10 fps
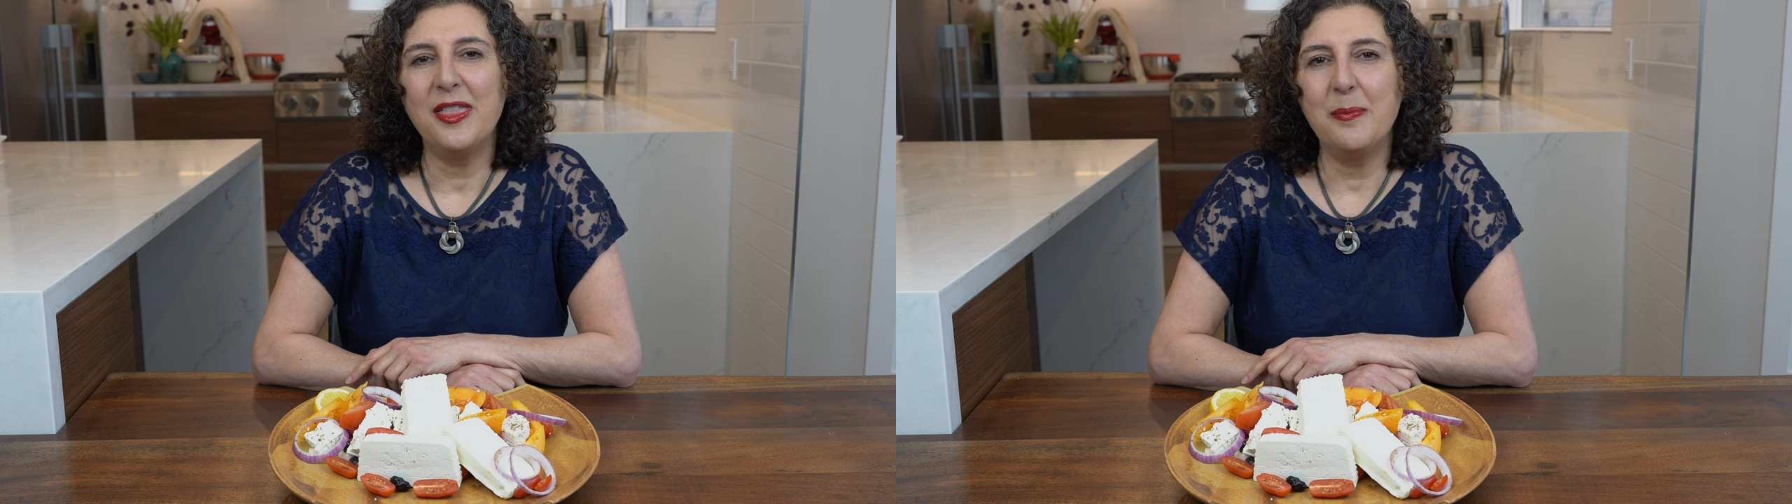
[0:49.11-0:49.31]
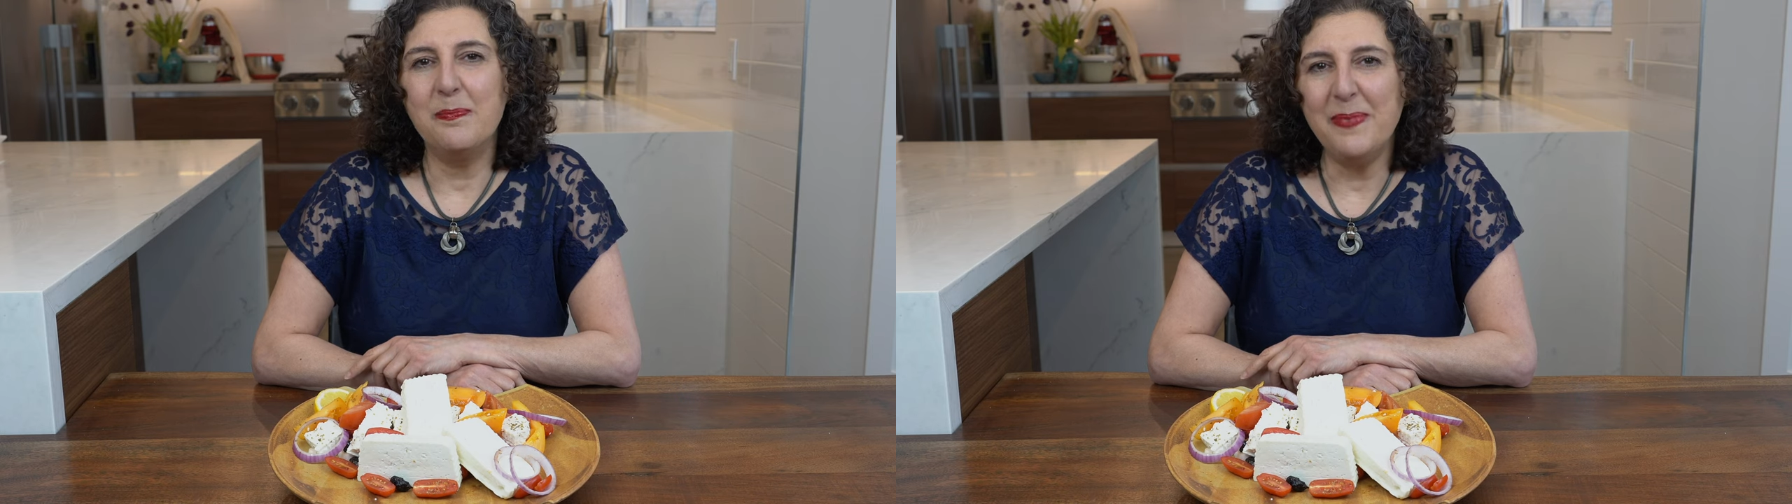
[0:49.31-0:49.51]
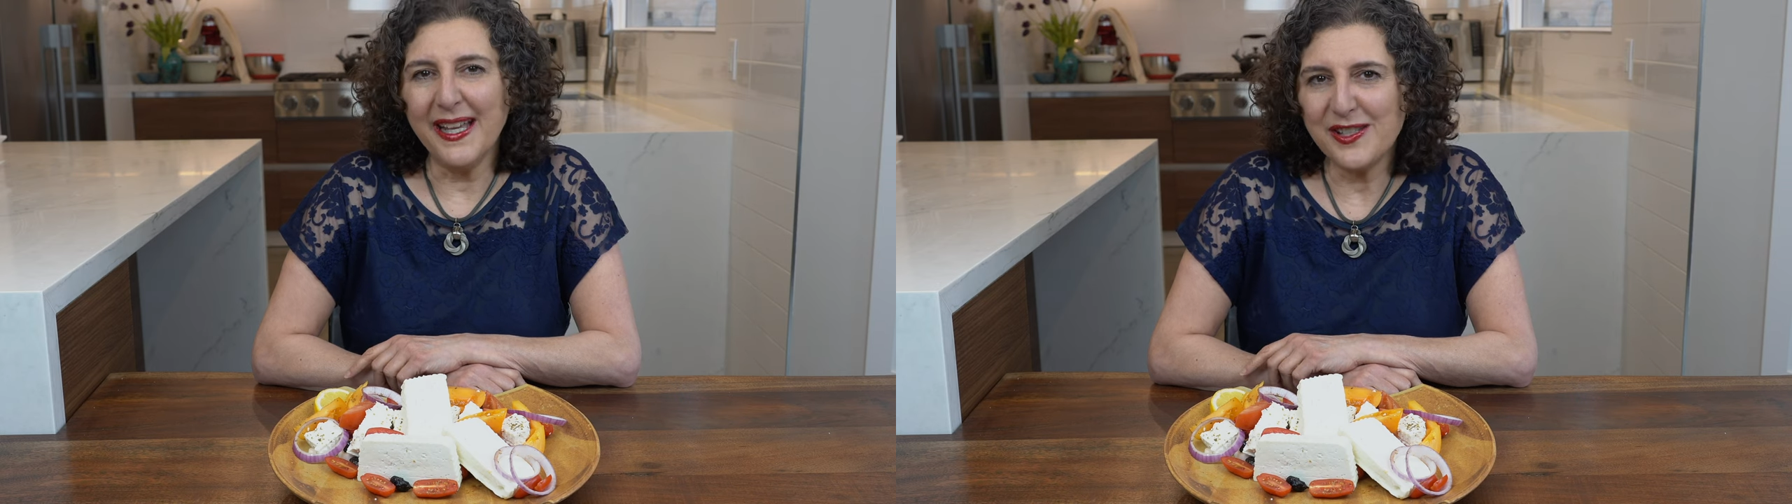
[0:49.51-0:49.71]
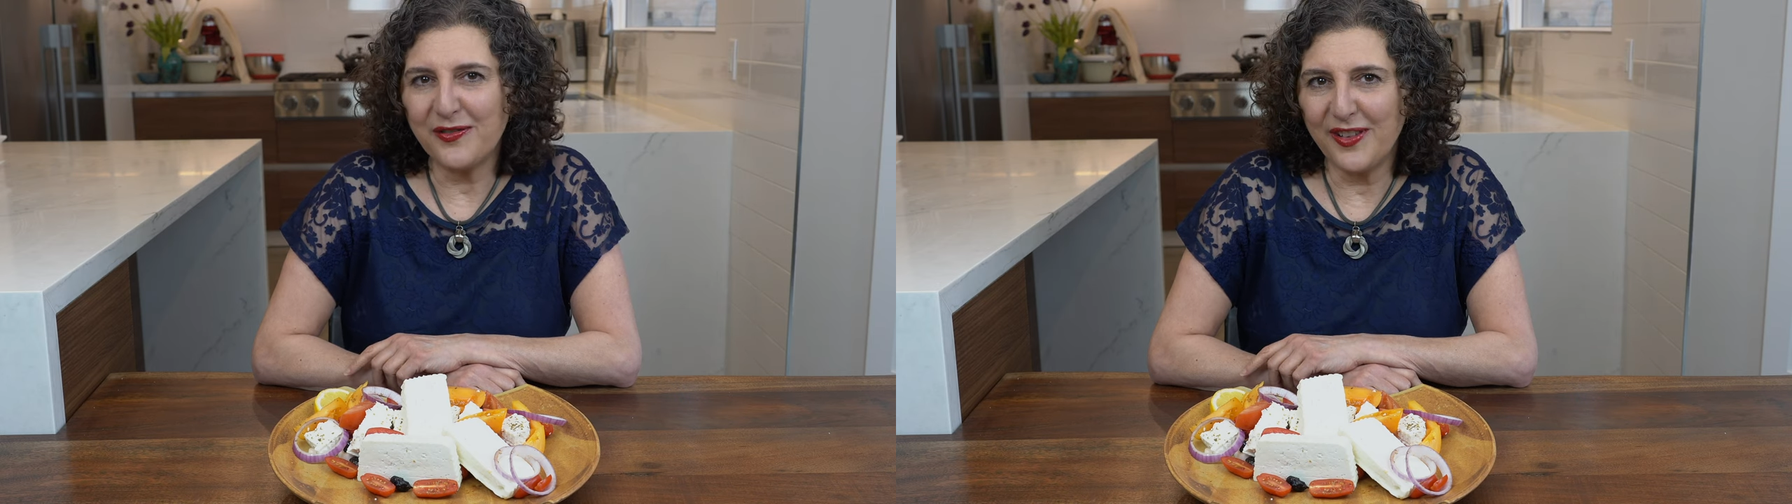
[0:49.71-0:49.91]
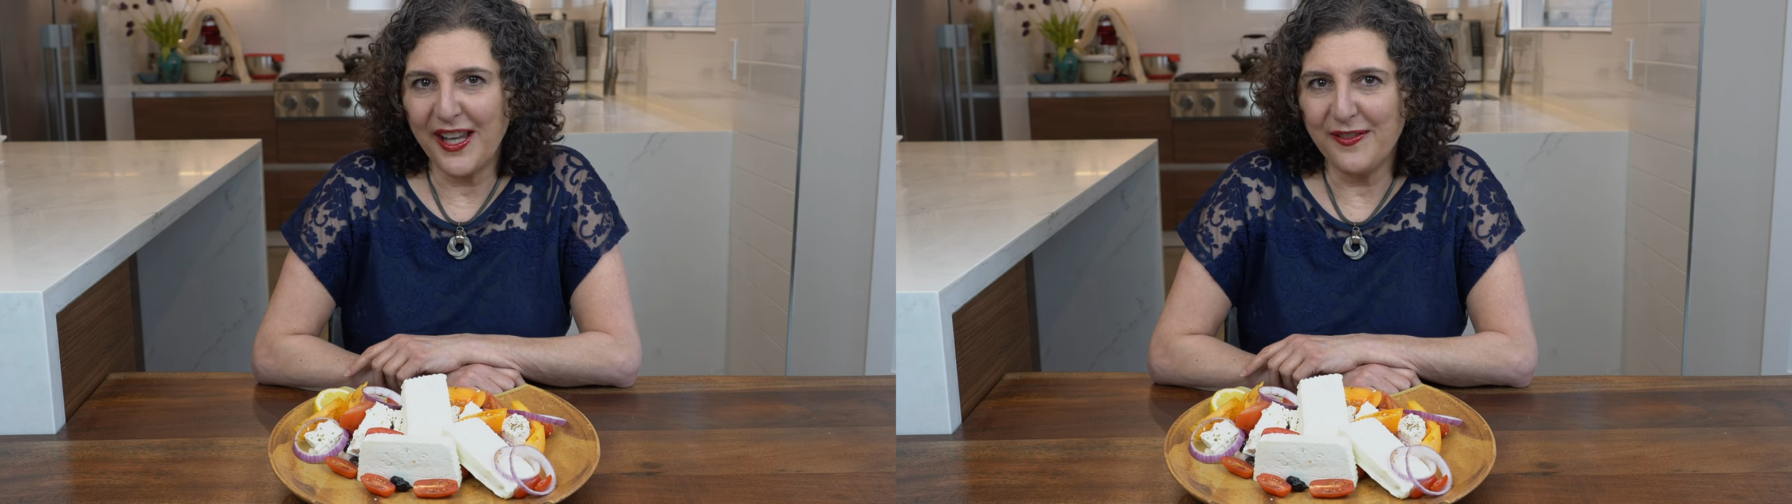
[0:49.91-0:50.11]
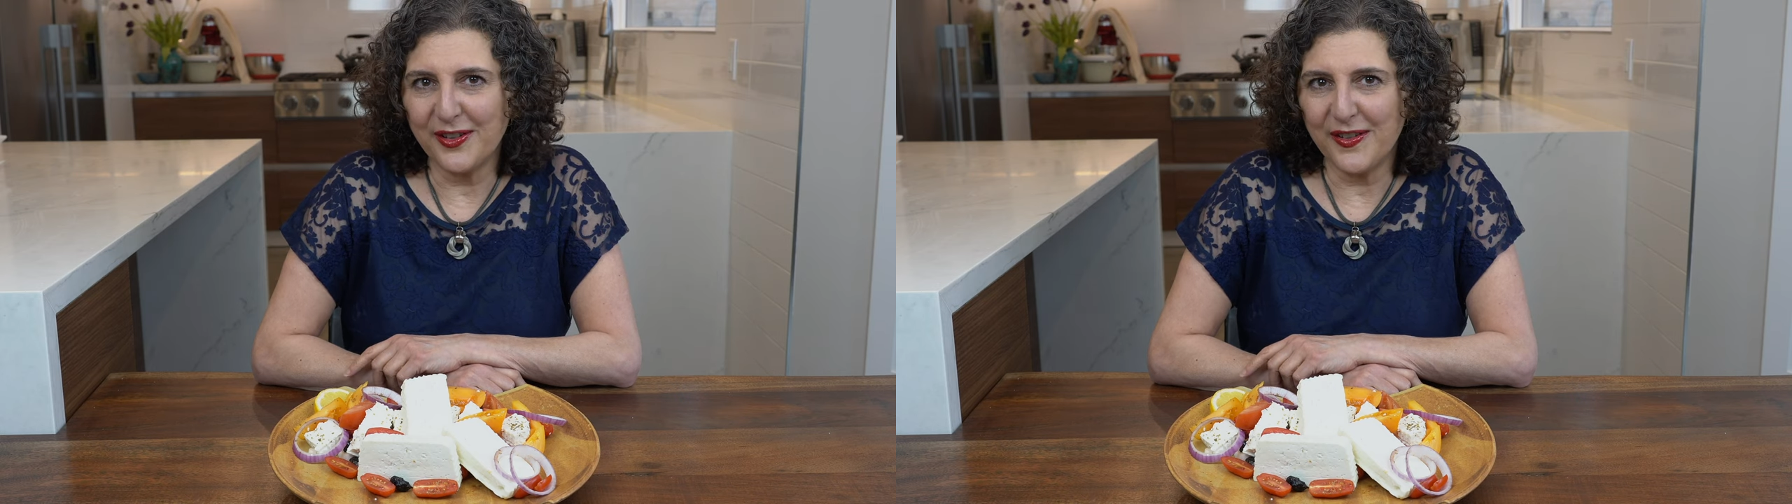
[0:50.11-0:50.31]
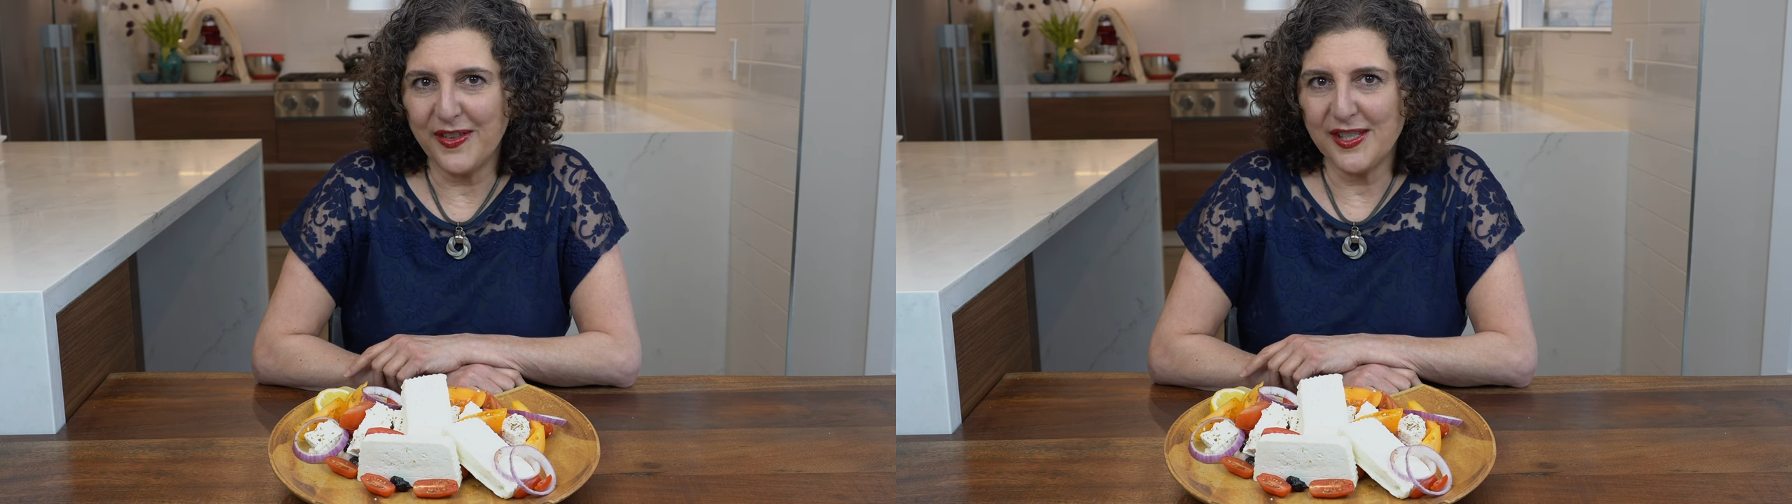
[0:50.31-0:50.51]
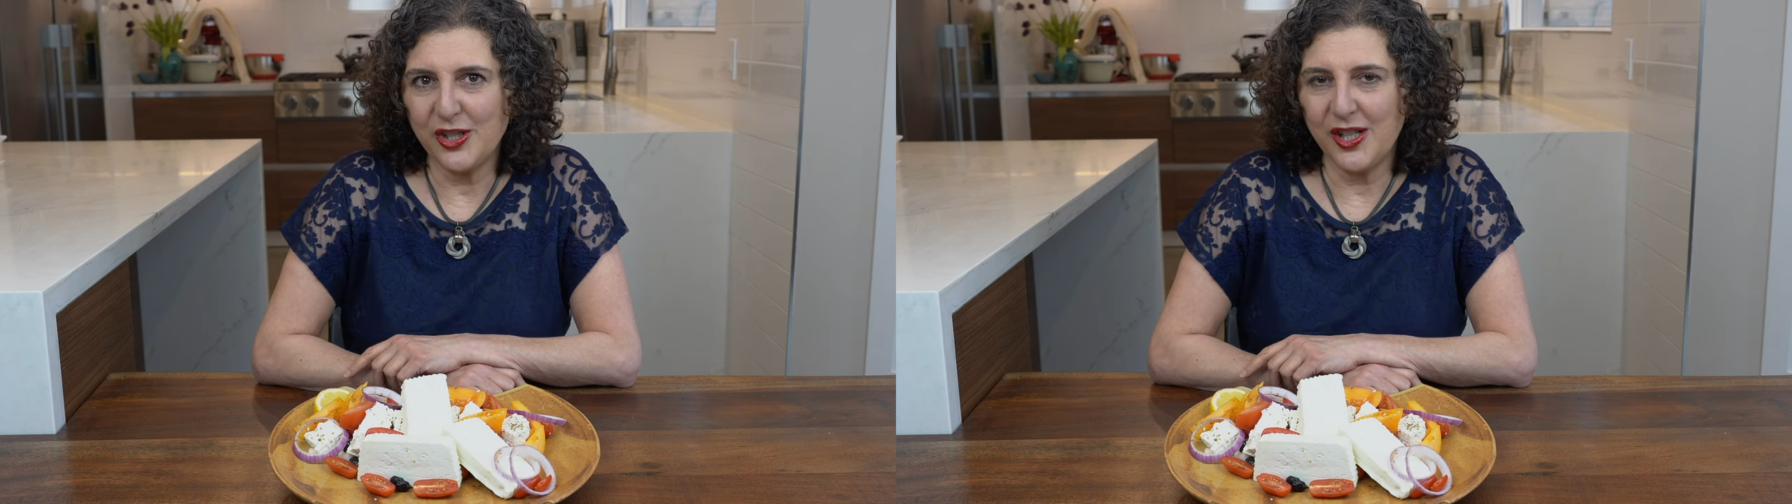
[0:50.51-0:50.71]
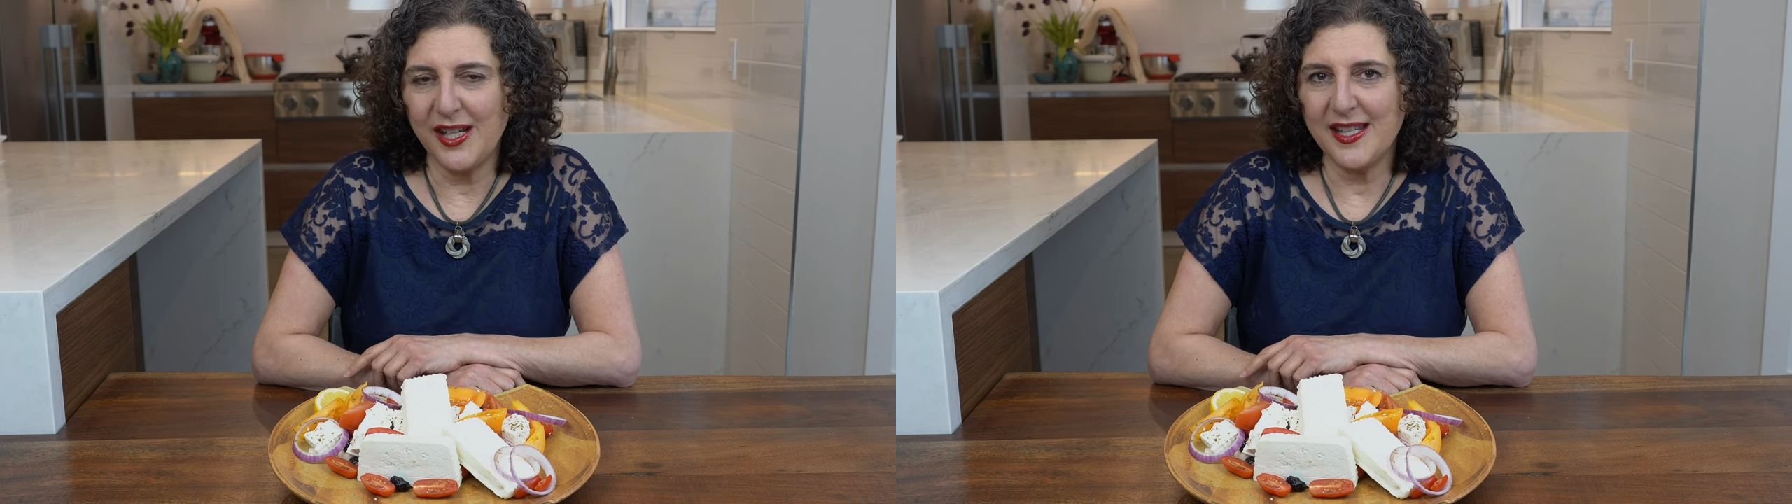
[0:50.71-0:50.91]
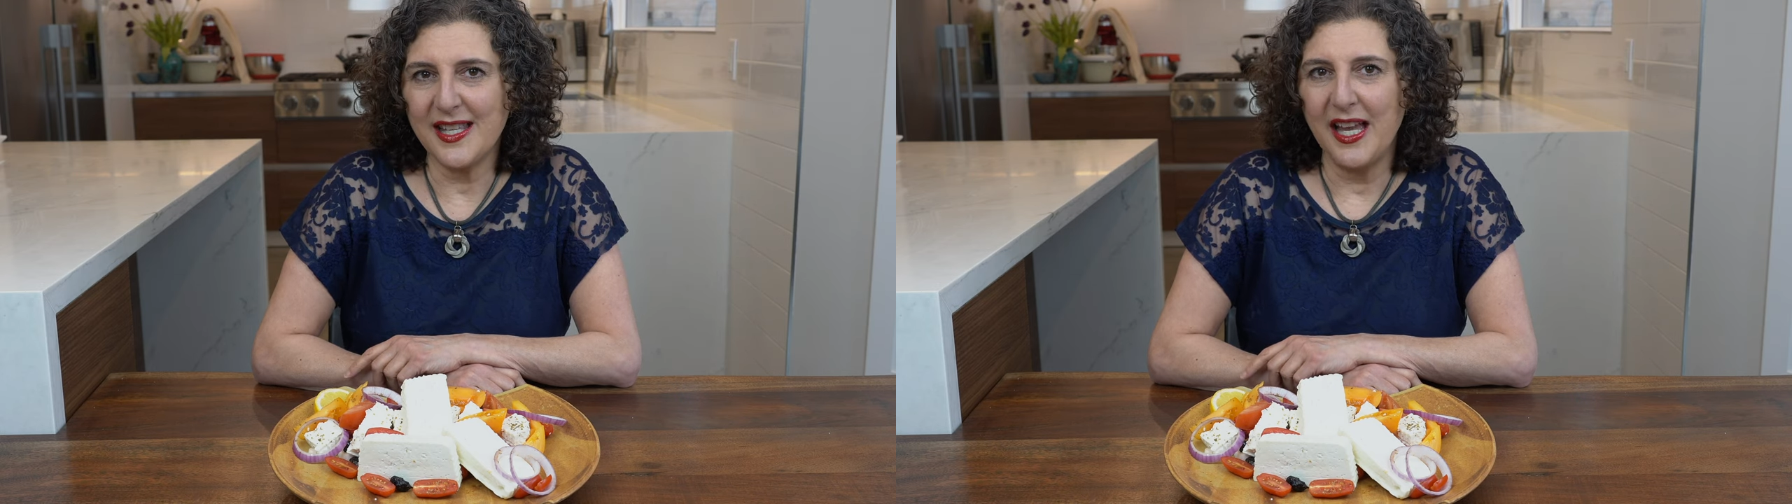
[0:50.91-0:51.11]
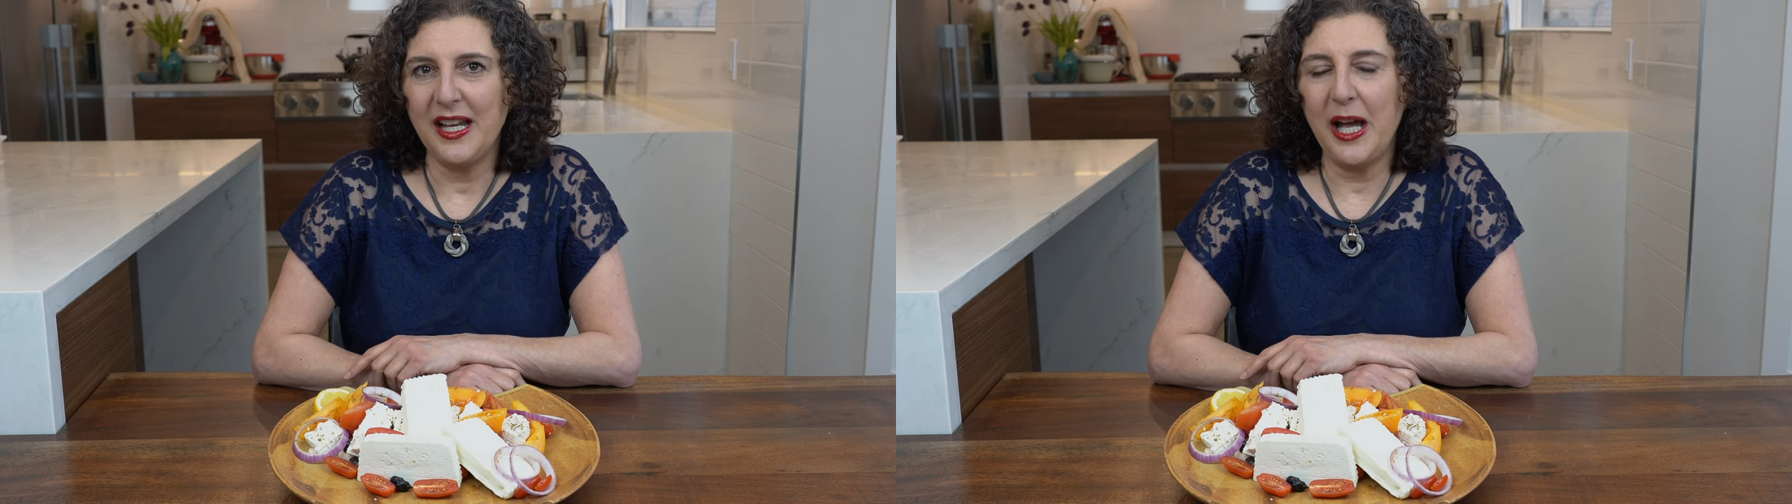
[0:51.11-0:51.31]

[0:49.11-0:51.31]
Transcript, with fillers: The best flavor of this cheese